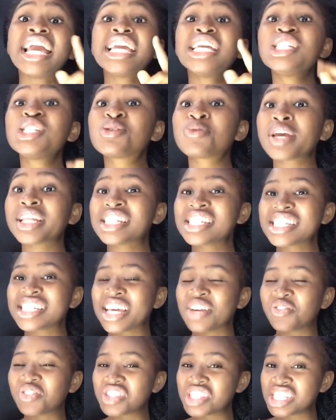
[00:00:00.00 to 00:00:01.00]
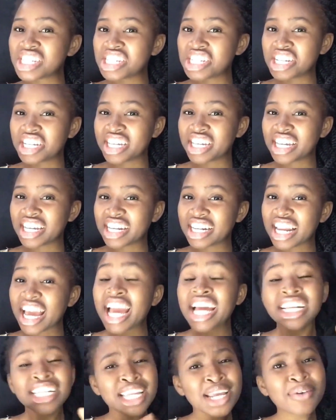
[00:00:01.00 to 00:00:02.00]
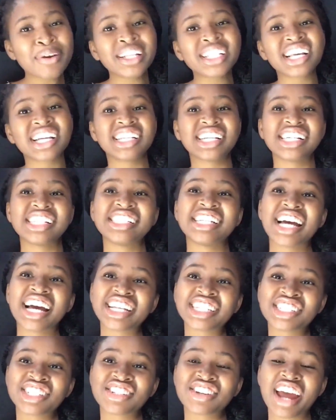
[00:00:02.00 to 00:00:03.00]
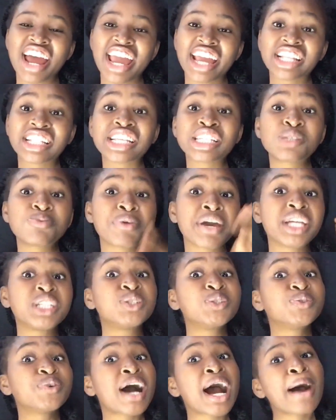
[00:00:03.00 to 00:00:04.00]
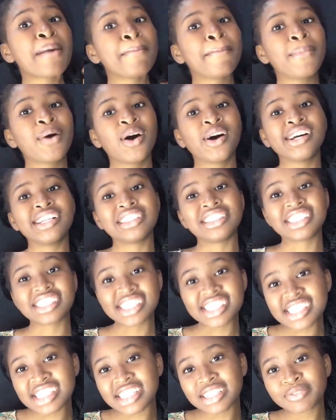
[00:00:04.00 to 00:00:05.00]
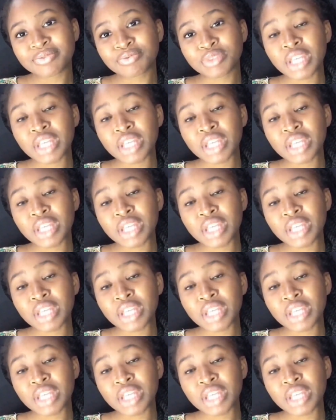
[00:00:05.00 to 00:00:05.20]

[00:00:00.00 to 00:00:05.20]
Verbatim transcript: In 2017 again, they went on another strike. They spent one month.